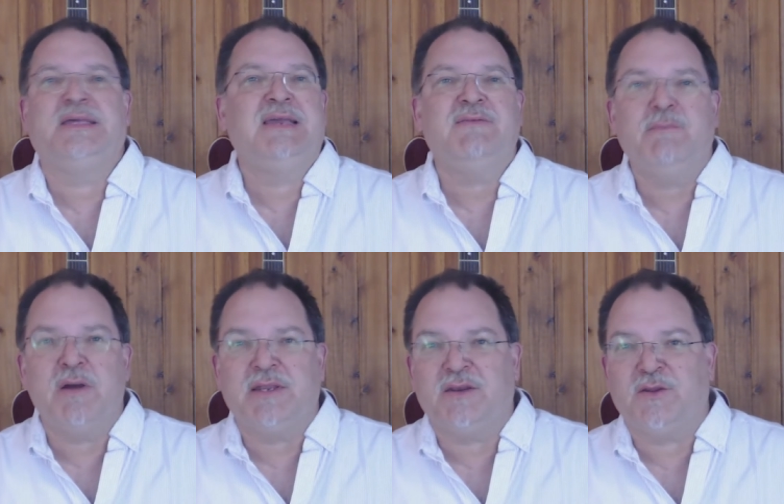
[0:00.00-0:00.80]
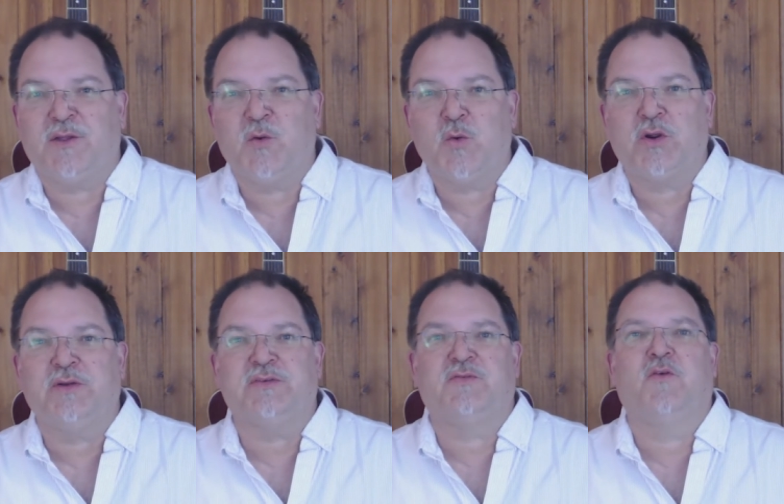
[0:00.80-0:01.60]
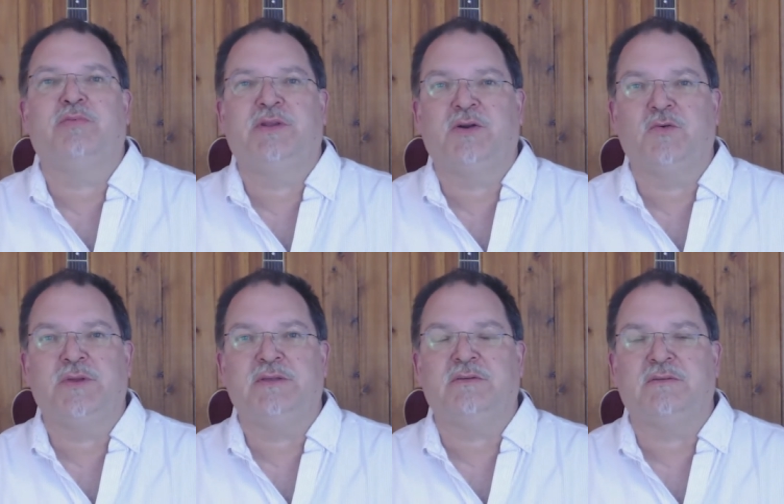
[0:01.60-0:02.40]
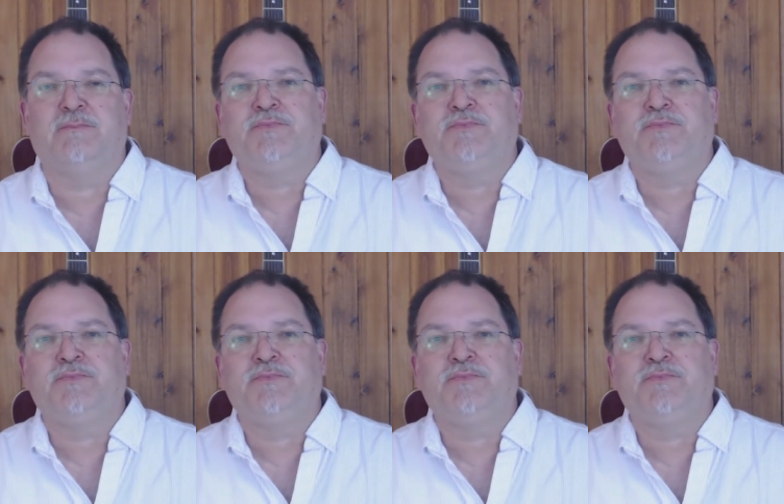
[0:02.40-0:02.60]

giving money to their workers for political reasons.